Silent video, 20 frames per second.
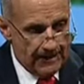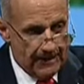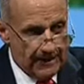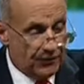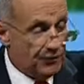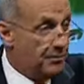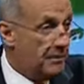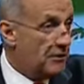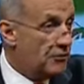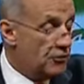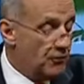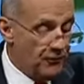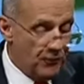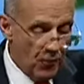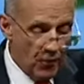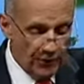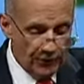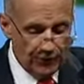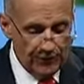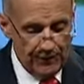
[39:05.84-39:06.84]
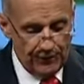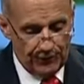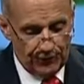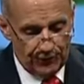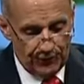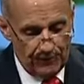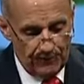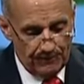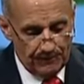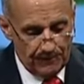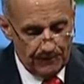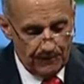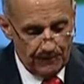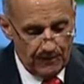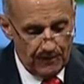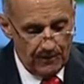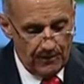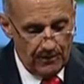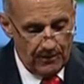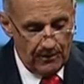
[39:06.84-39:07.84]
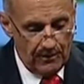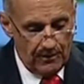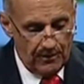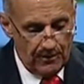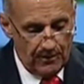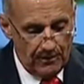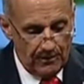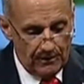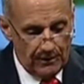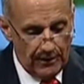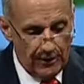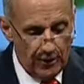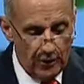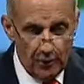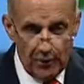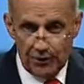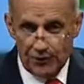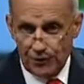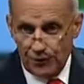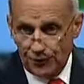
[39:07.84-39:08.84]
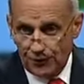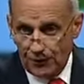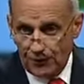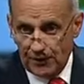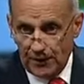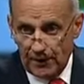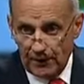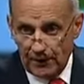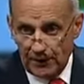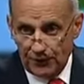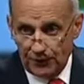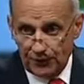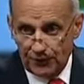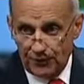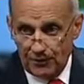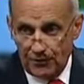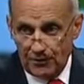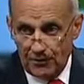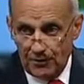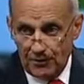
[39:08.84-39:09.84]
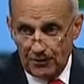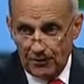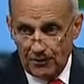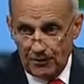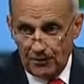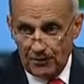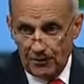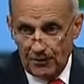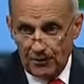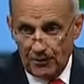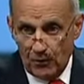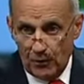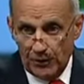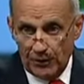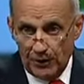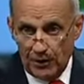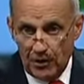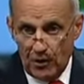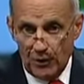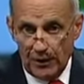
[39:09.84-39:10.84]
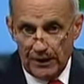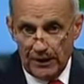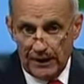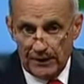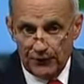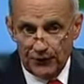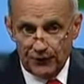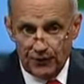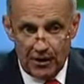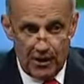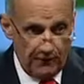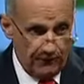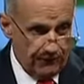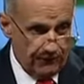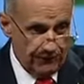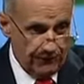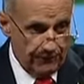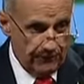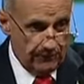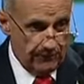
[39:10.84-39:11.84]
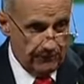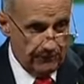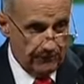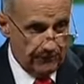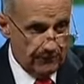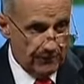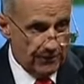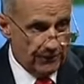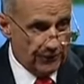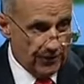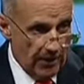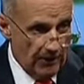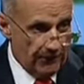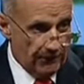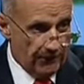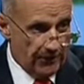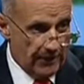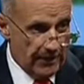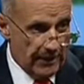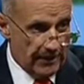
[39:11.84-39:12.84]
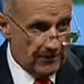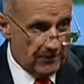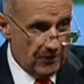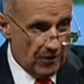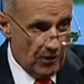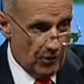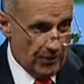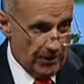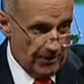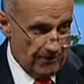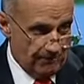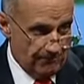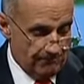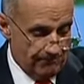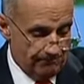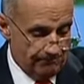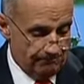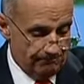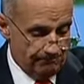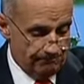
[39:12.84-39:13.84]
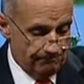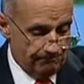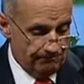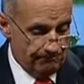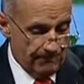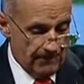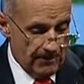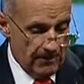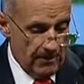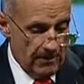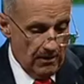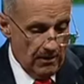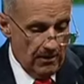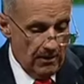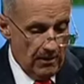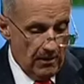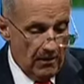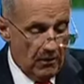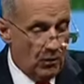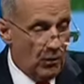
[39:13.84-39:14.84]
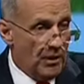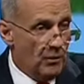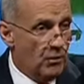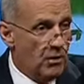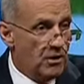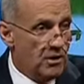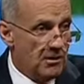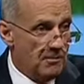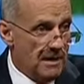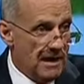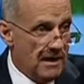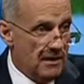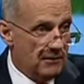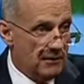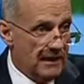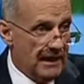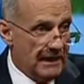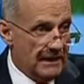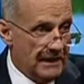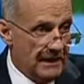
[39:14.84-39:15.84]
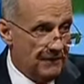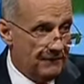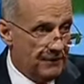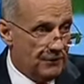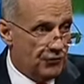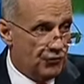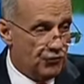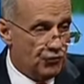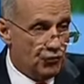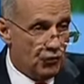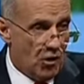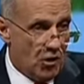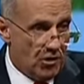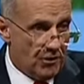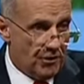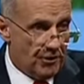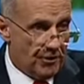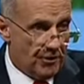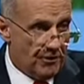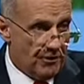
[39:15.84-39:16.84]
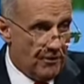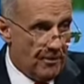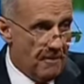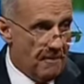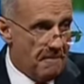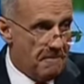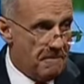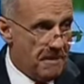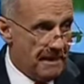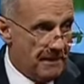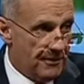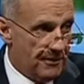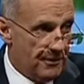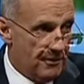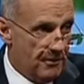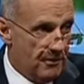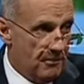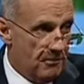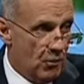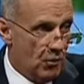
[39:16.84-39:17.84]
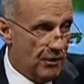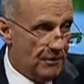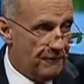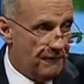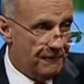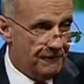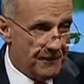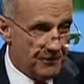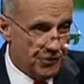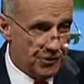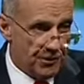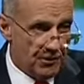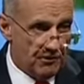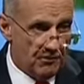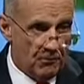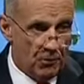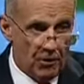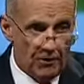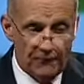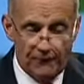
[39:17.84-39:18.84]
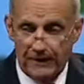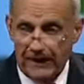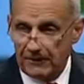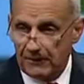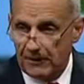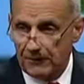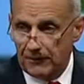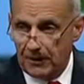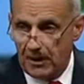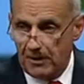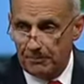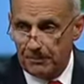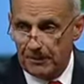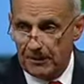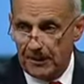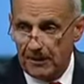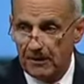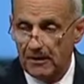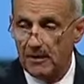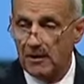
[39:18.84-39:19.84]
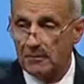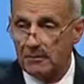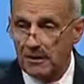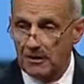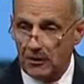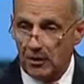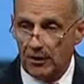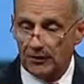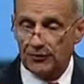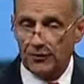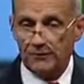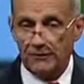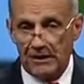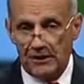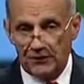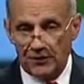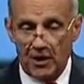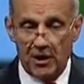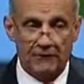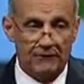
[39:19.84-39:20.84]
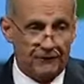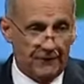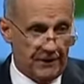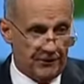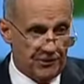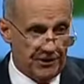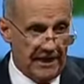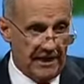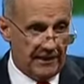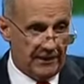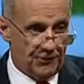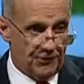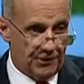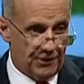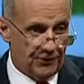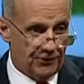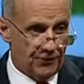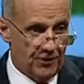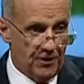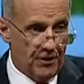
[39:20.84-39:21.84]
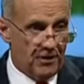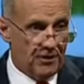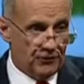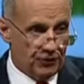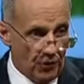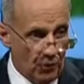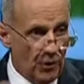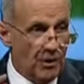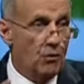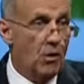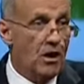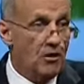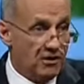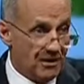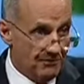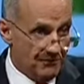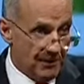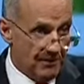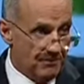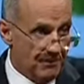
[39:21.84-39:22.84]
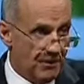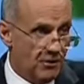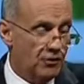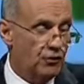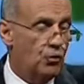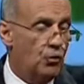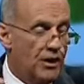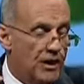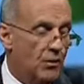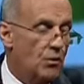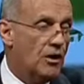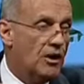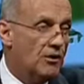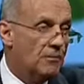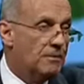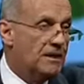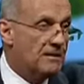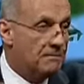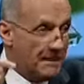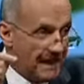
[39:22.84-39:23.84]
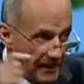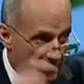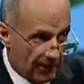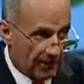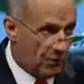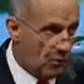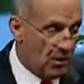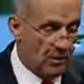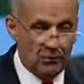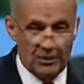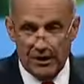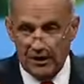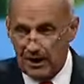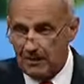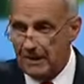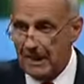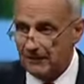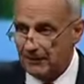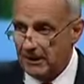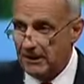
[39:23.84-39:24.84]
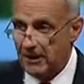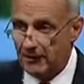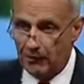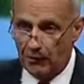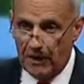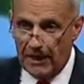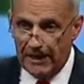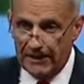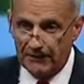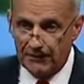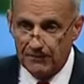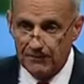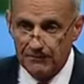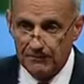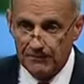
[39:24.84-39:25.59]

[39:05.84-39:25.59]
In special forces, they always used to tell us when the going gets tough, the tough get going. We will come out an even stronger, better, more efficient, more effective company because of these unfair challenges. So we welcome them because we will be better when we come out the other end.